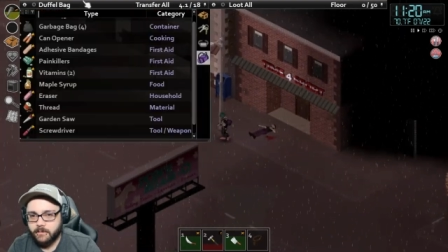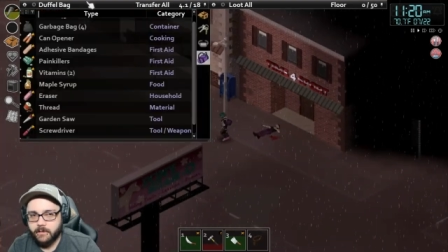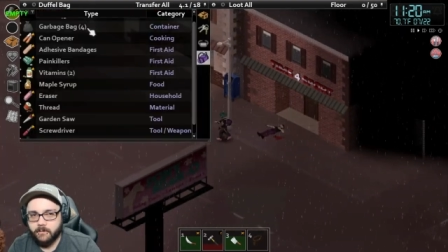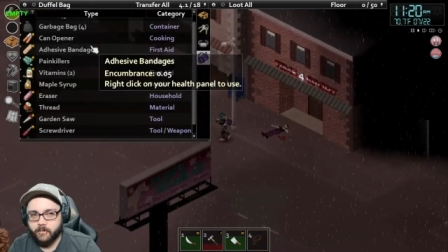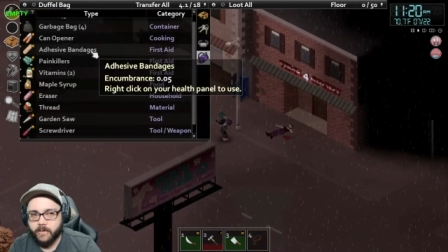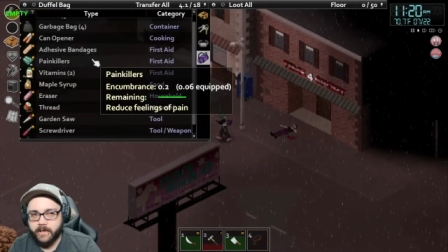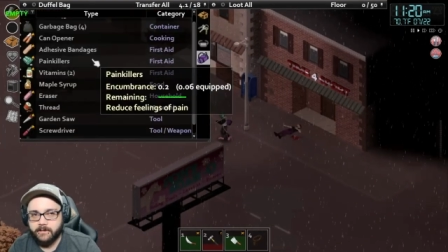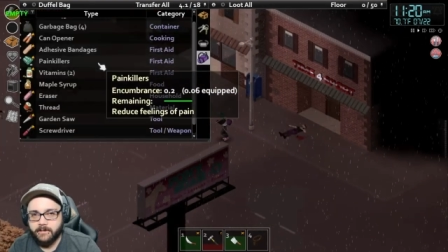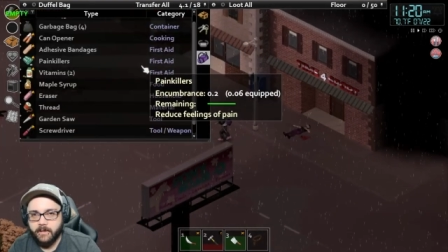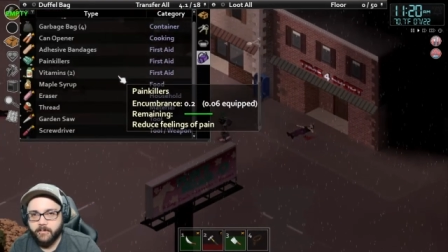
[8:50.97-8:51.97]
And
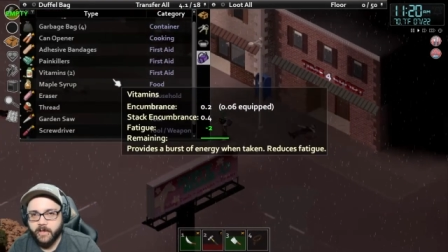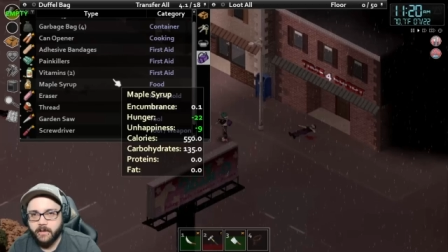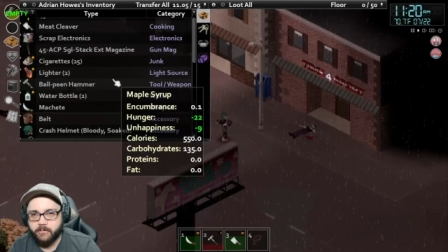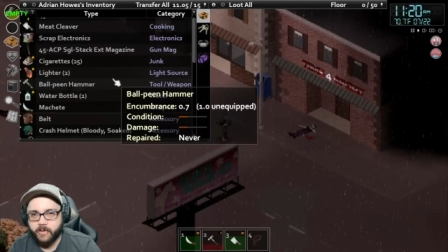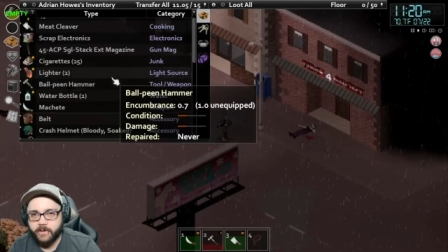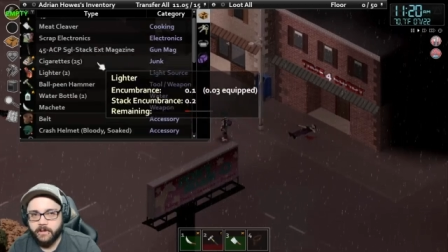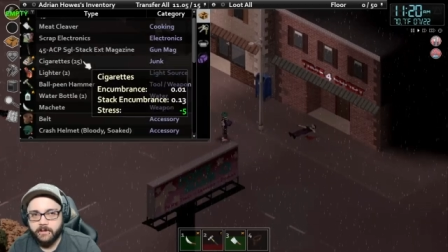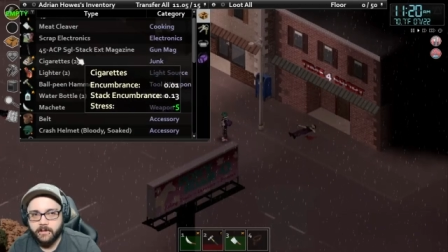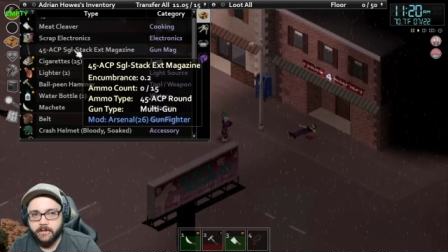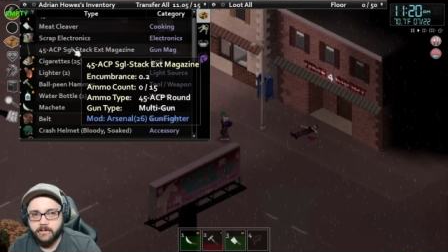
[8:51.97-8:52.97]
rack that bad boy to
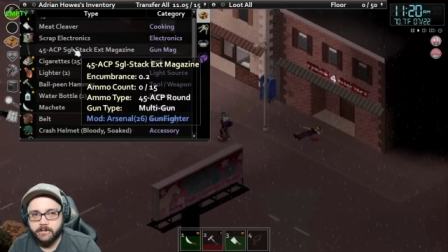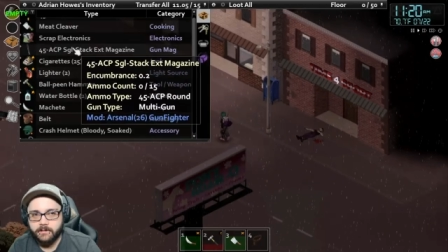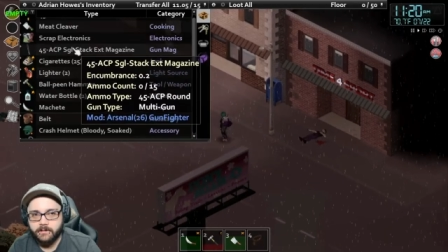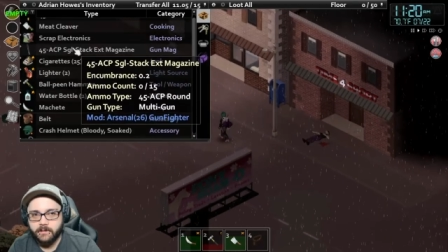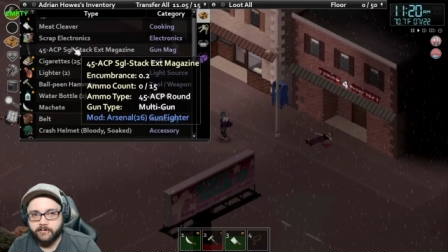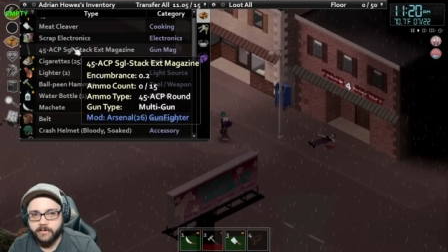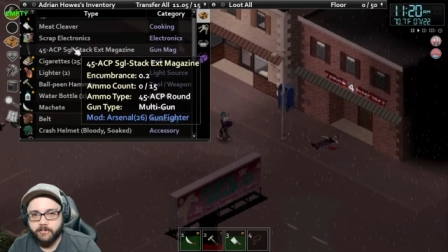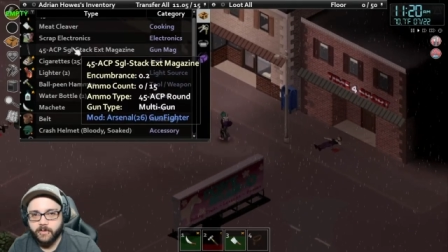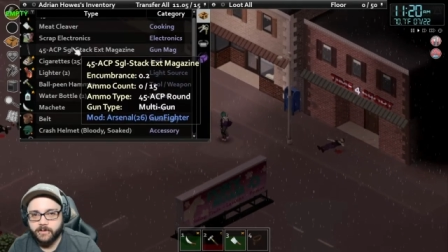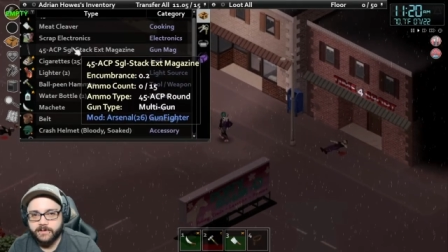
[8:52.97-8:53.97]
get all the lovely
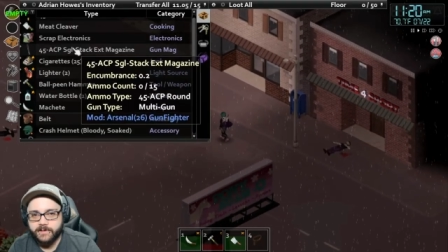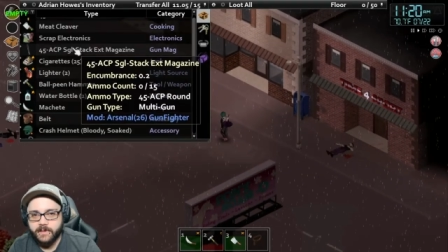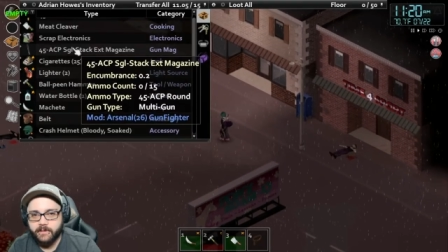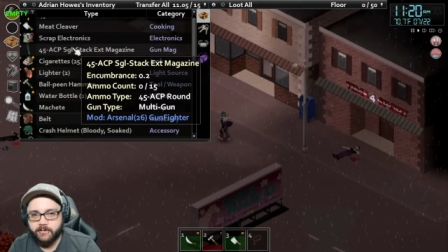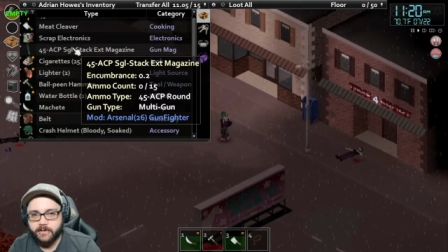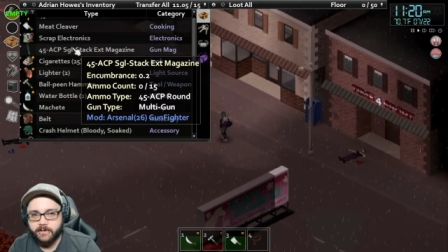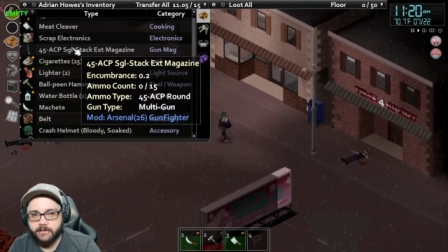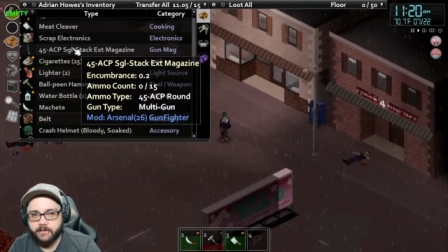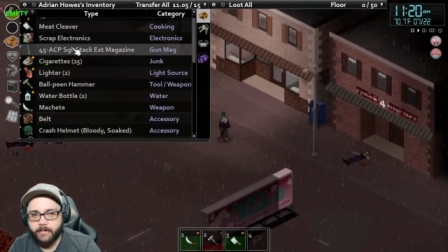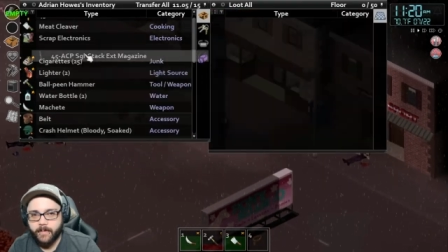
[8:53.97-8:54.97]
bullets out of it.
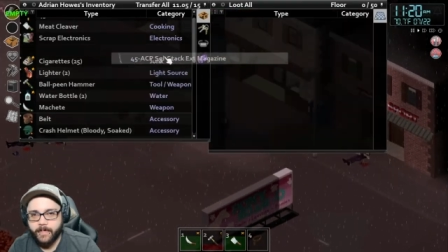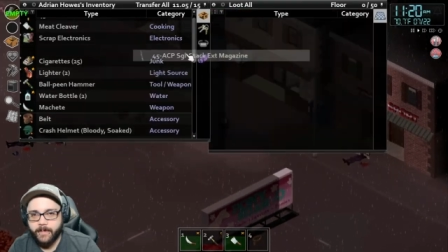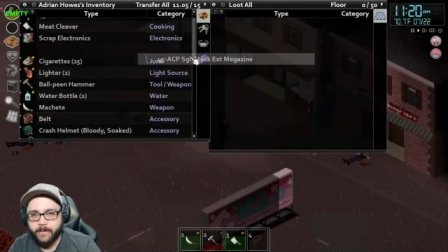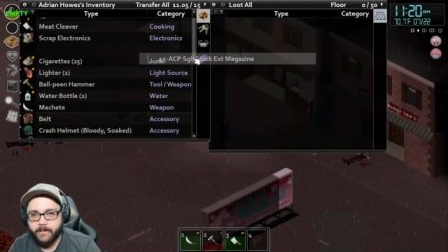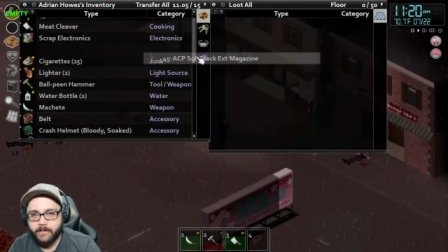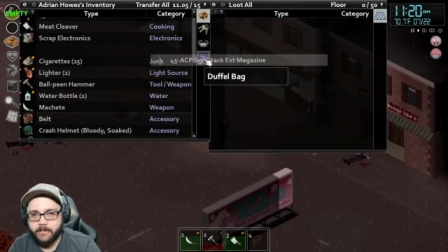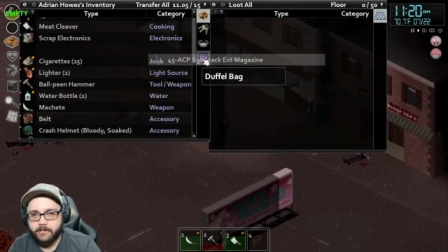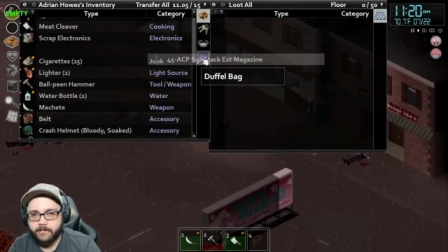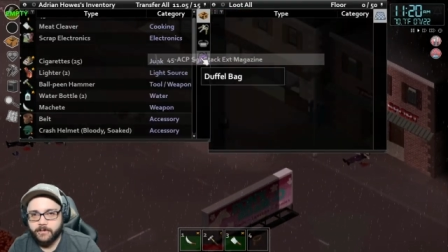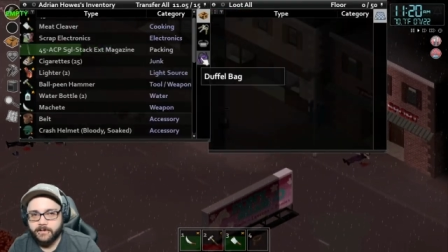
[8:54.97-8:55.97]

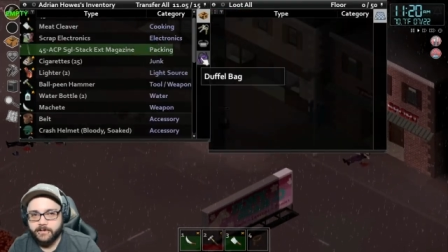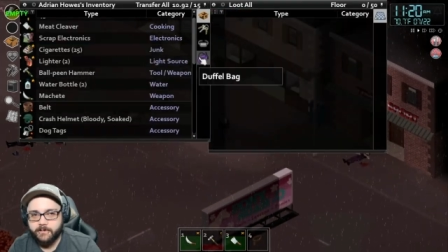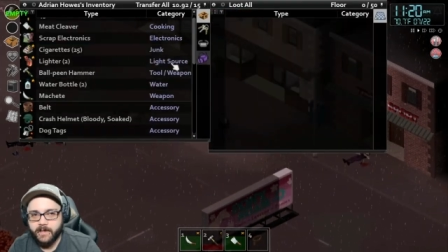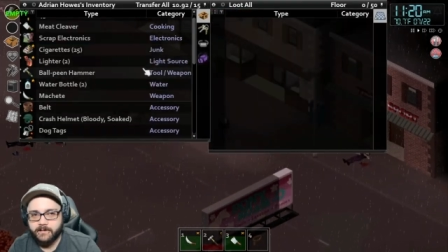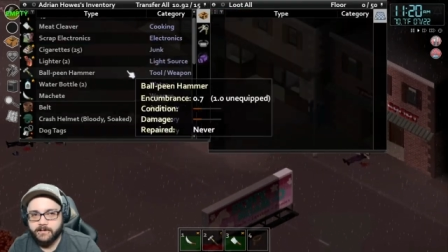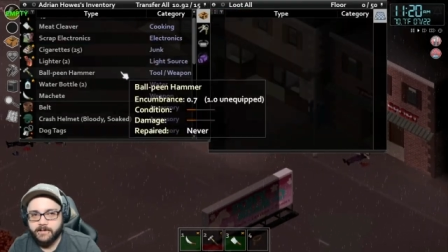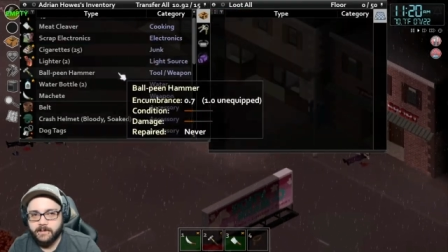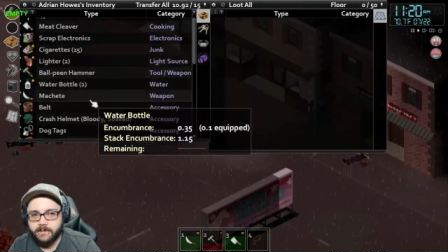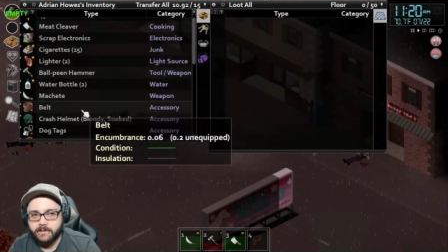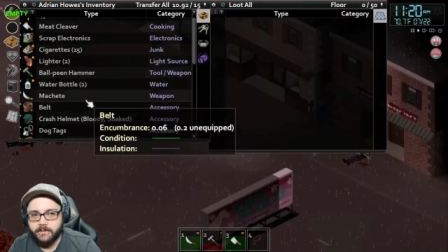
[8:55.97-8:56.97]
Put this
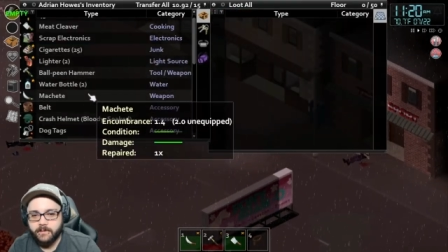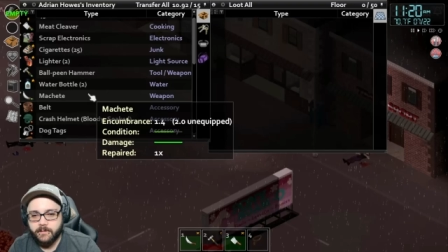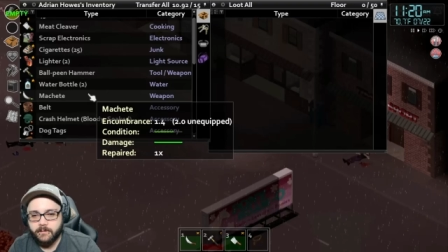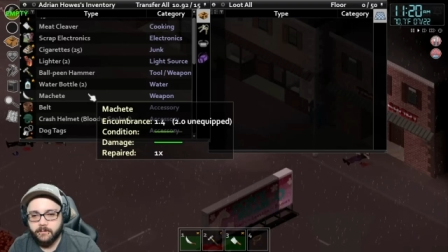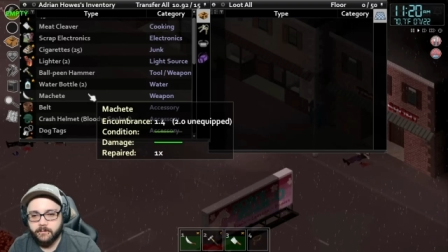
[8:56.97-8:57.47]
magazine in here.